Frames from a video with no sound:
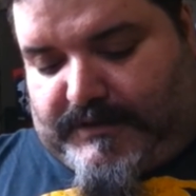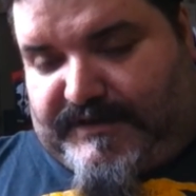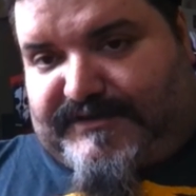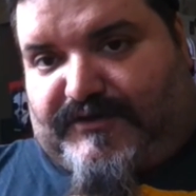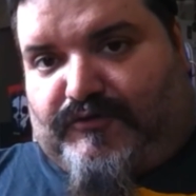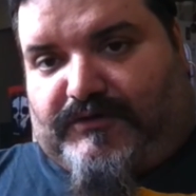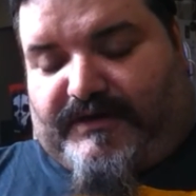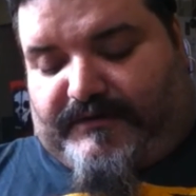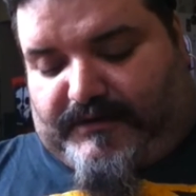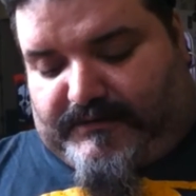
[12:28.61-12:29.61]
And here's a cool
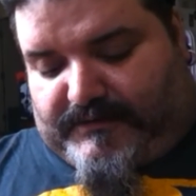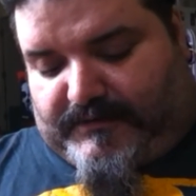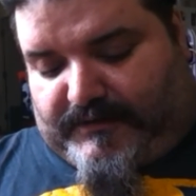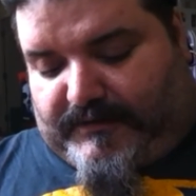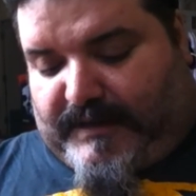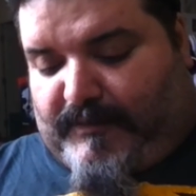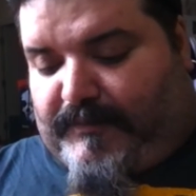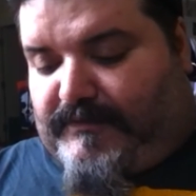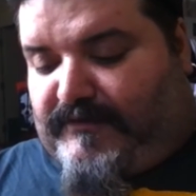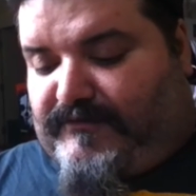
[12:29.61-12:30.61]
idea. I came
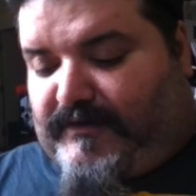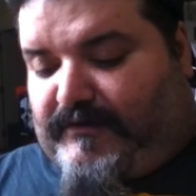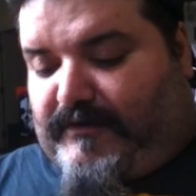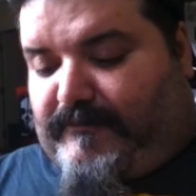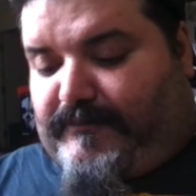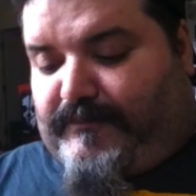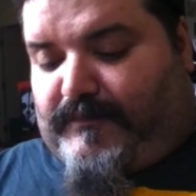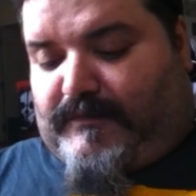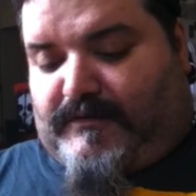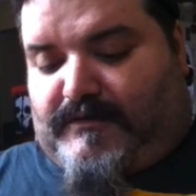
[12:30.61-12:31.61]
up with this idea.
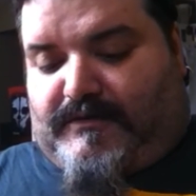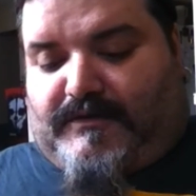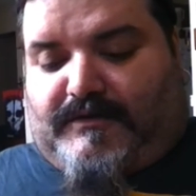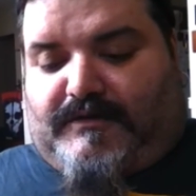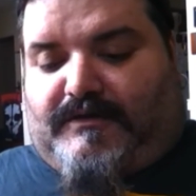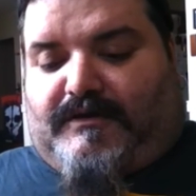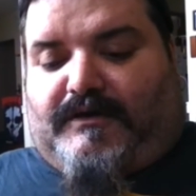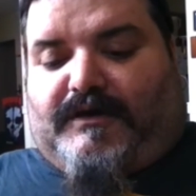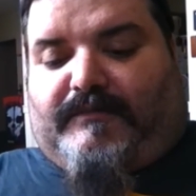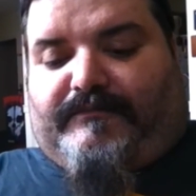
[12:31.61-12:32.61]

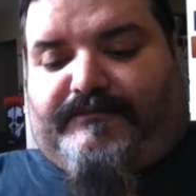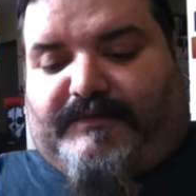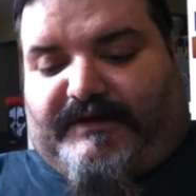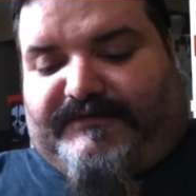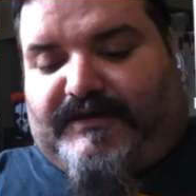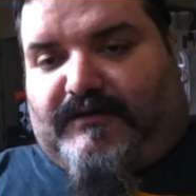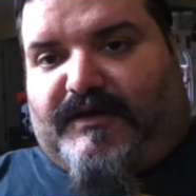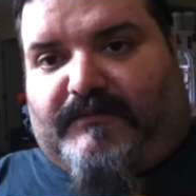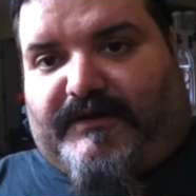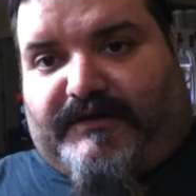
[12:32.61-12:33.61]
Um, I take a
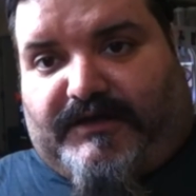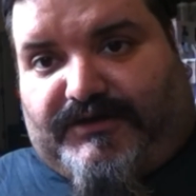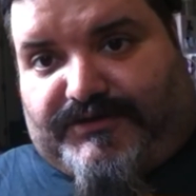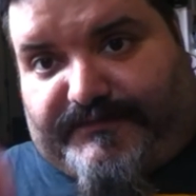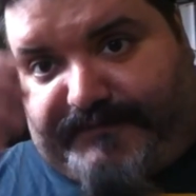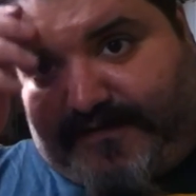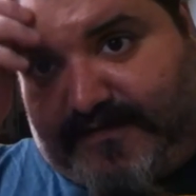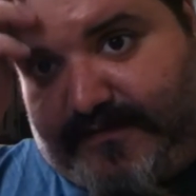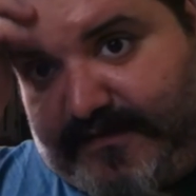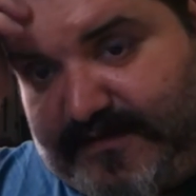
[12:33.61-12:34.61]
lot of medication because
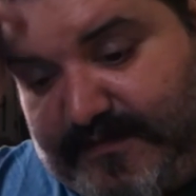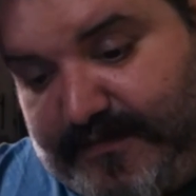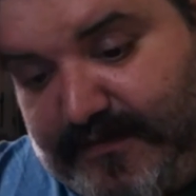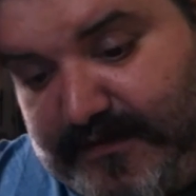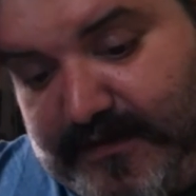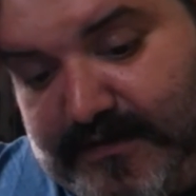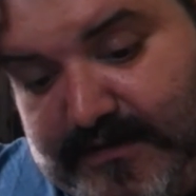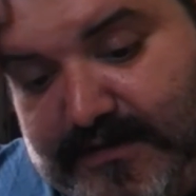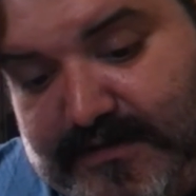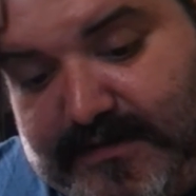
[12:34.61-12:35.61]
of my disability.
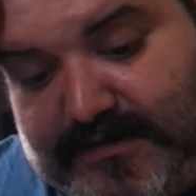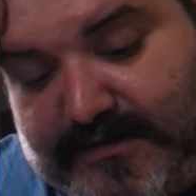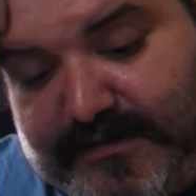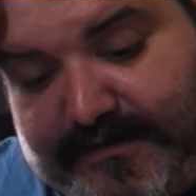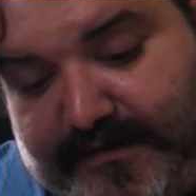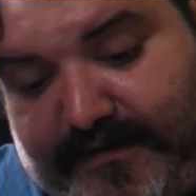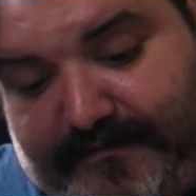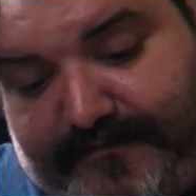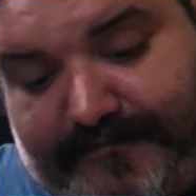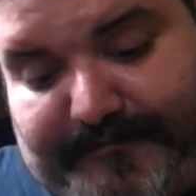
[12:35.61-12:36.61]
And
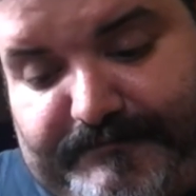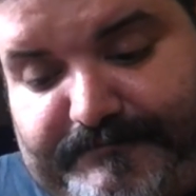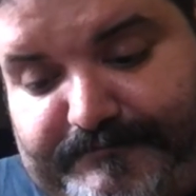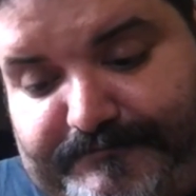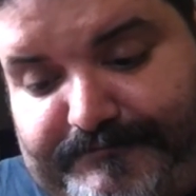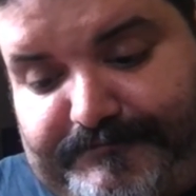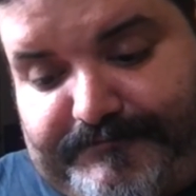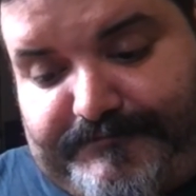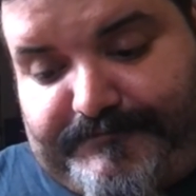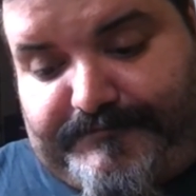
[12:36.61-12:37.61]
um,
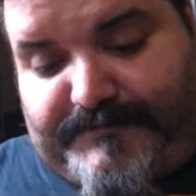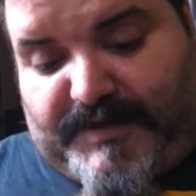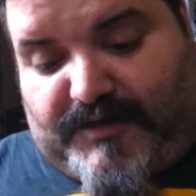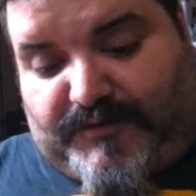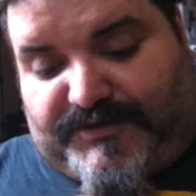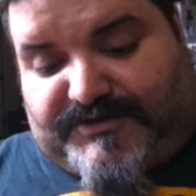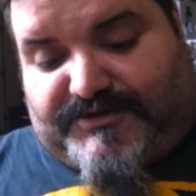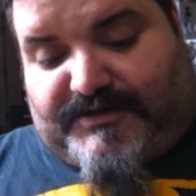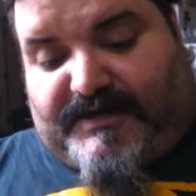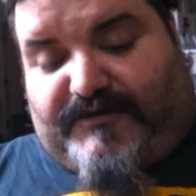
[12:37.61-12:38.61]
I always
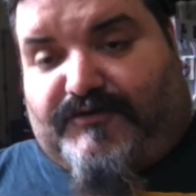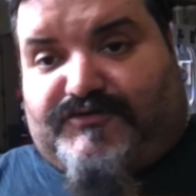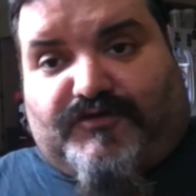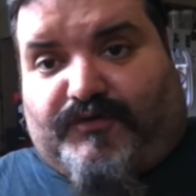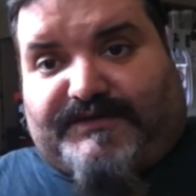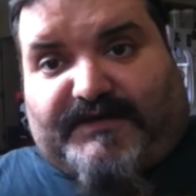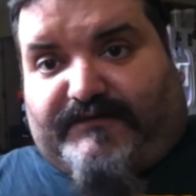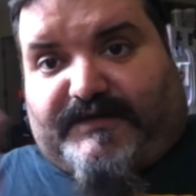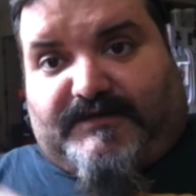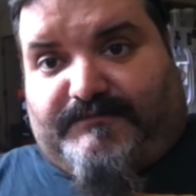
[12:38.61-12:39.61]
should you should always
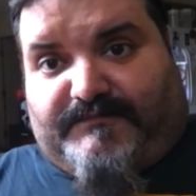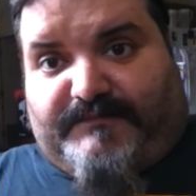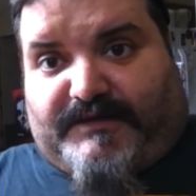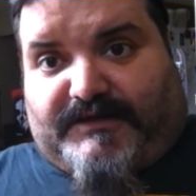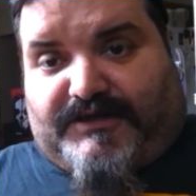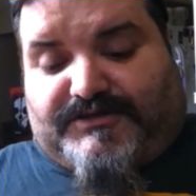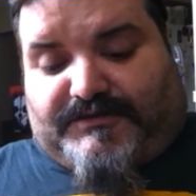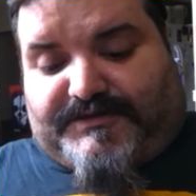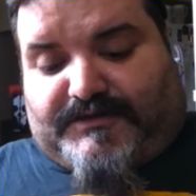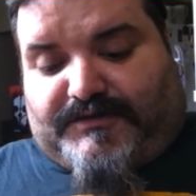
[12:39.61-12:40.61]
have a
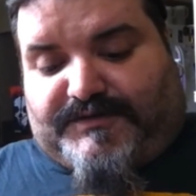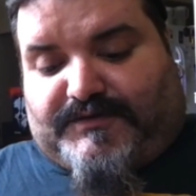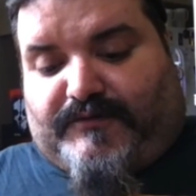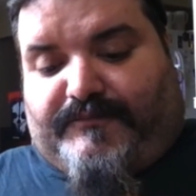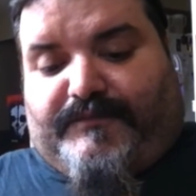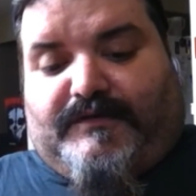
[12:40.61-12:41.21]
medication list on you. So